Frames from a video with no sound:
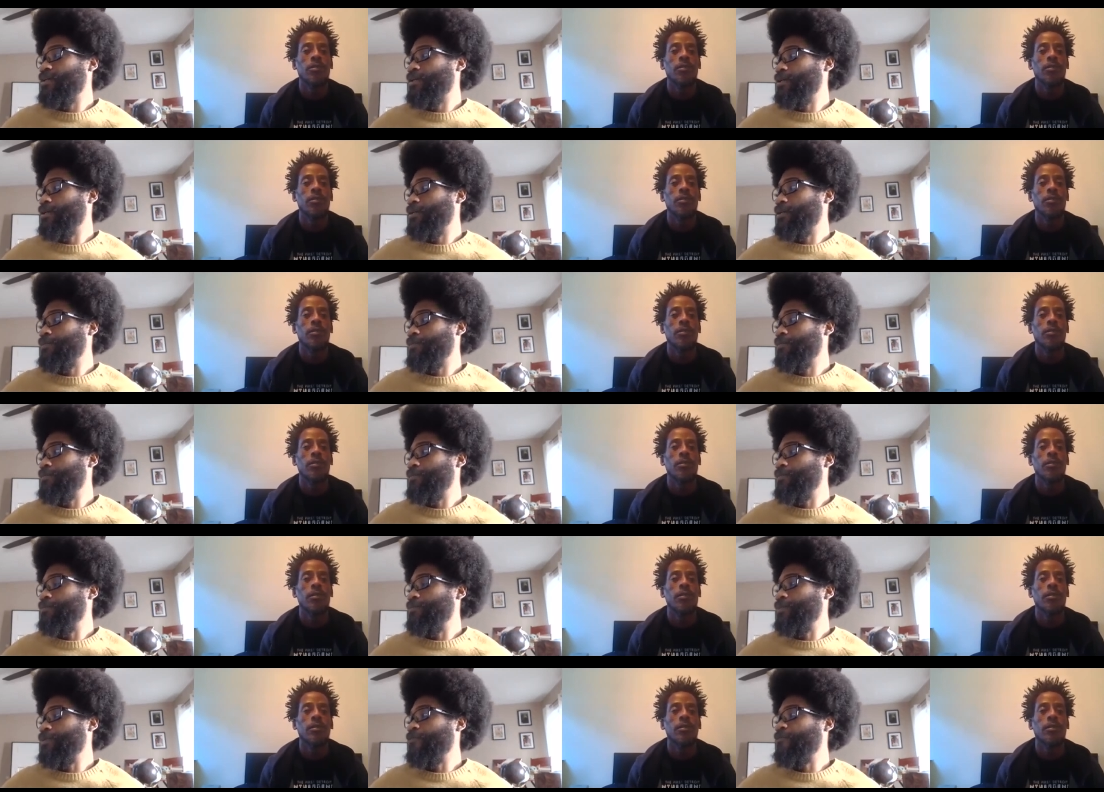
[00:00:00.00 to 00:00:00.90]
Speaker 1: um
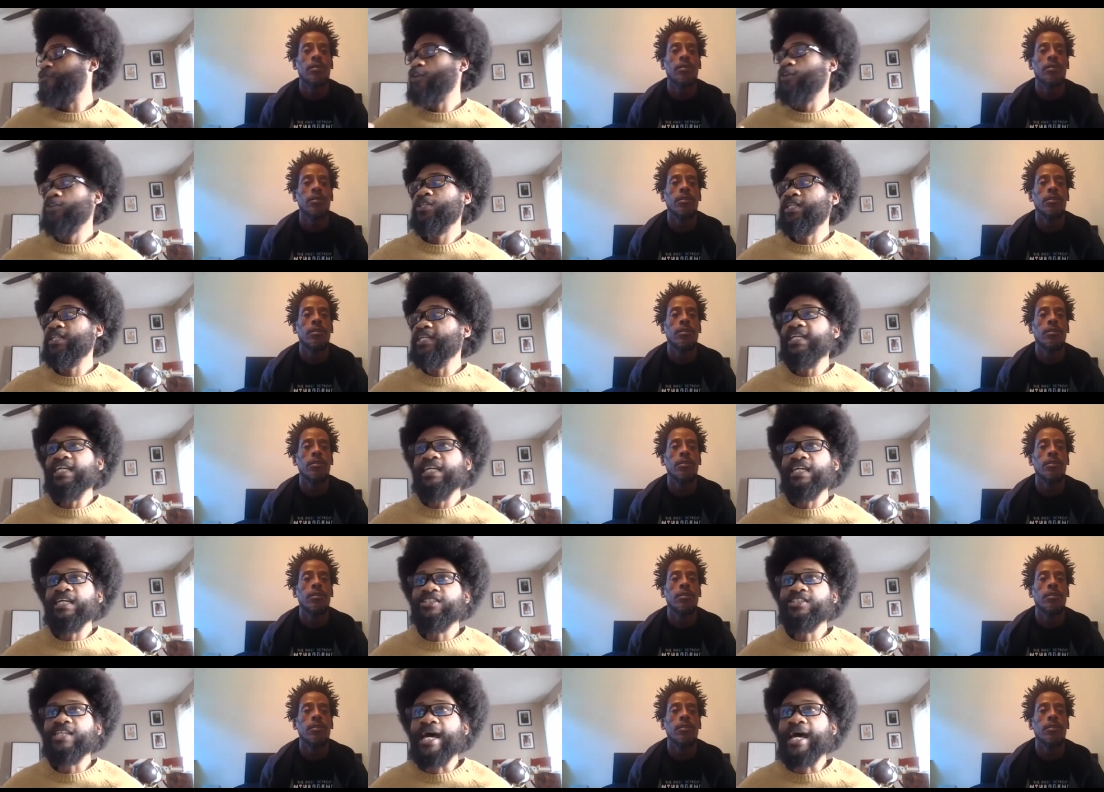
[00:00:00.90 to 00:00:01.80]
further
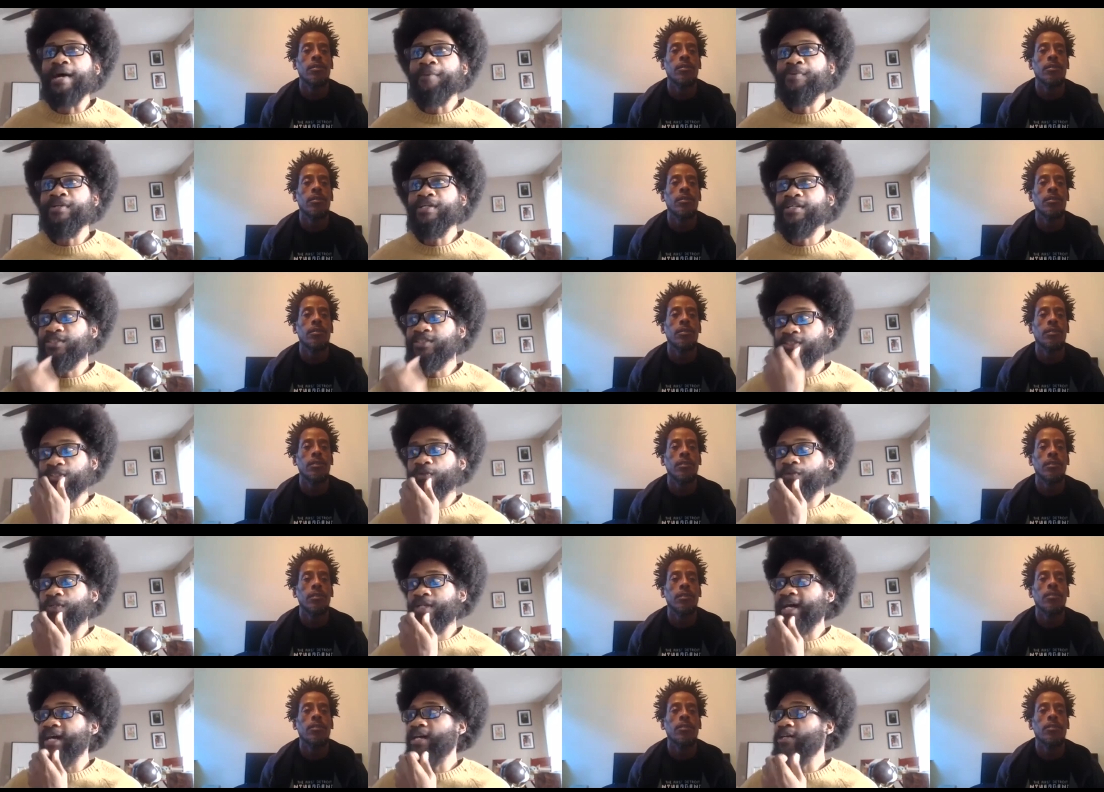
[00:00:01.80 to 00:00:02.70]
lineage happening
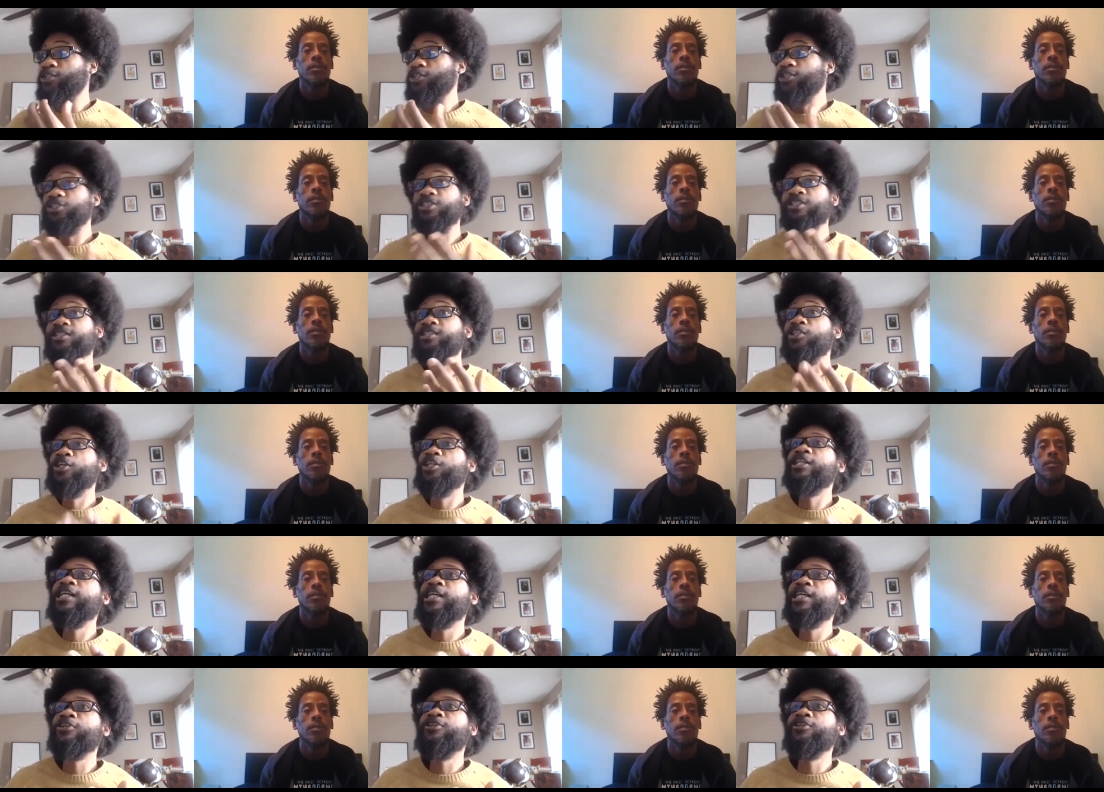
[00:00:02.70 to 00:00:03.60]
so now you you're
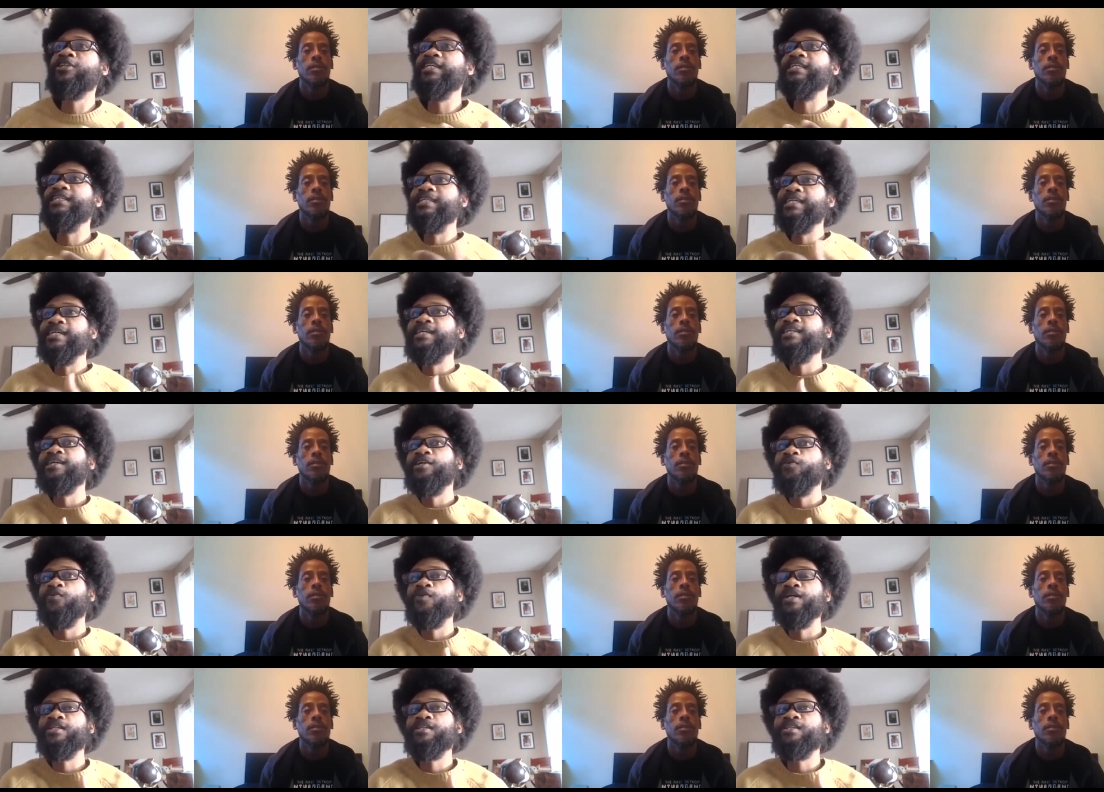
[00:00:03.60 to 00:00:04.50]
literally
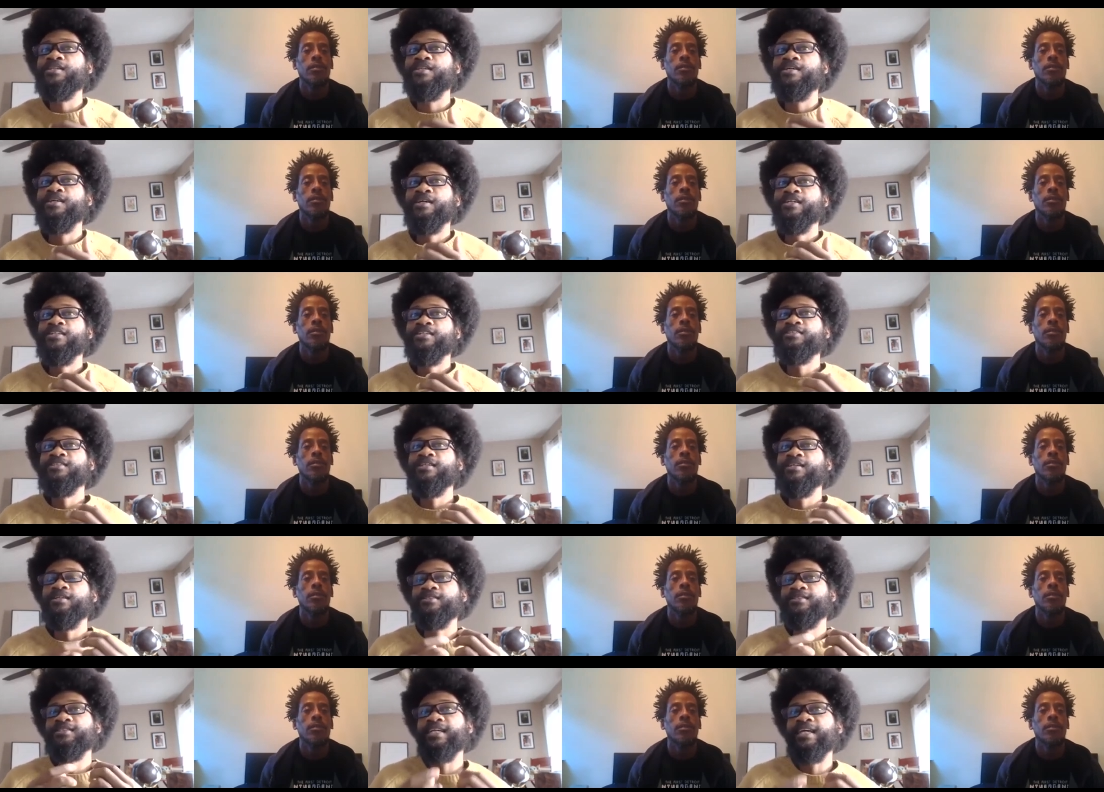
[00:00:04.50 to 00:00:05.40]
dealing with
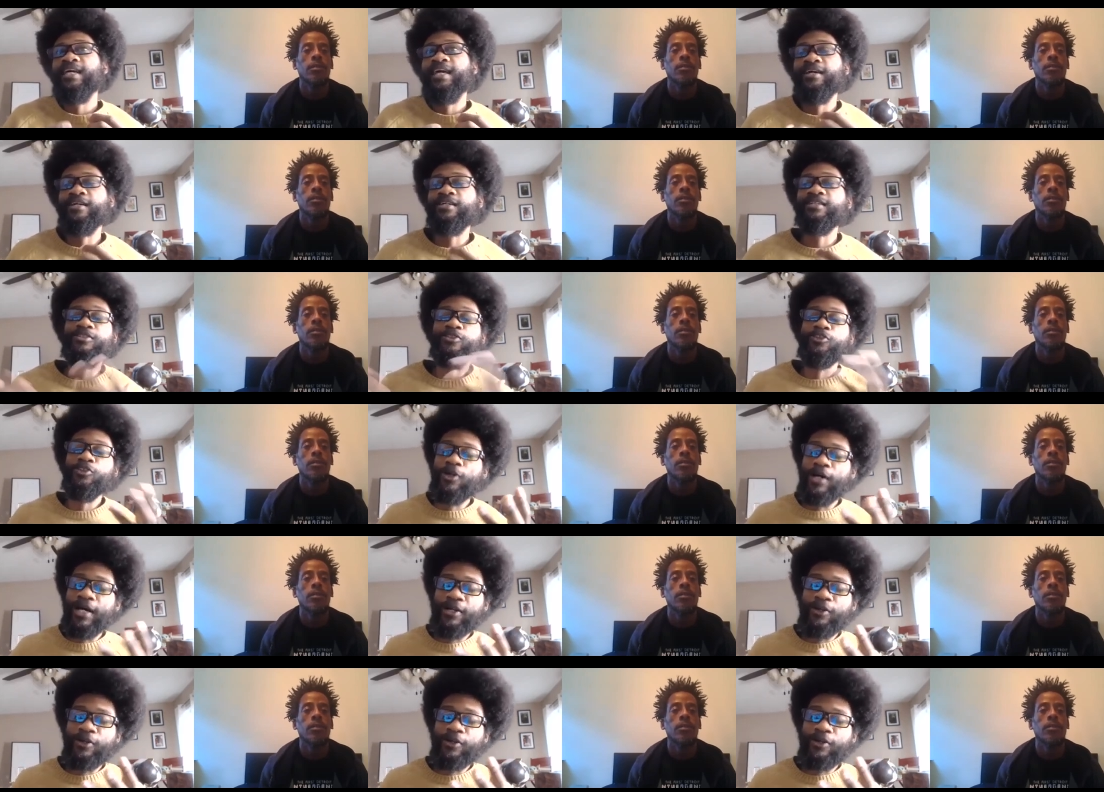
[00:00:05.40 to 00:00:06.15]
cicada because you know i